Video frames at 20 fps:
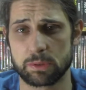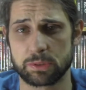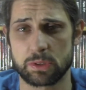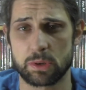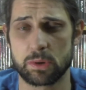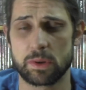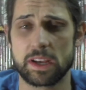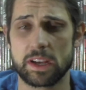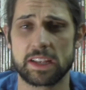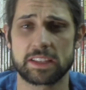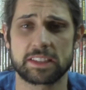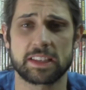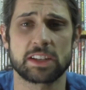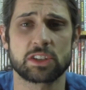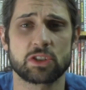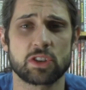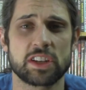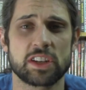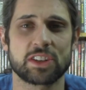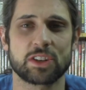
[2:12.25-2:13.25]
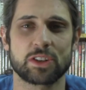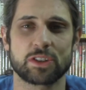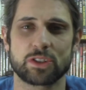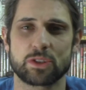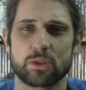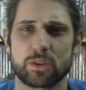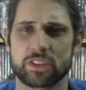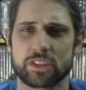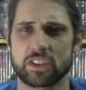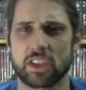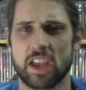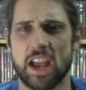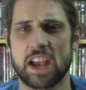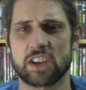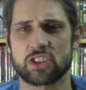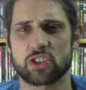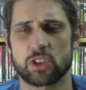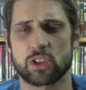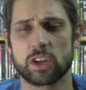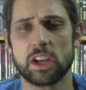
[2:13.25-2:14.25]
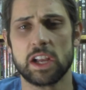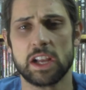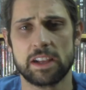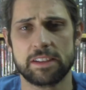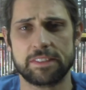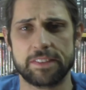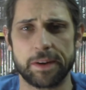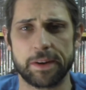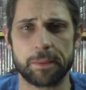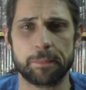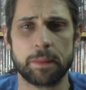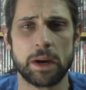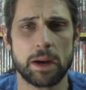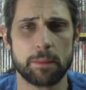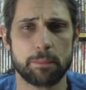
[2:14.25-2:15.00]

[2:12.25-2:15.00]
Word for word: So essentially, it turns into a slasher film.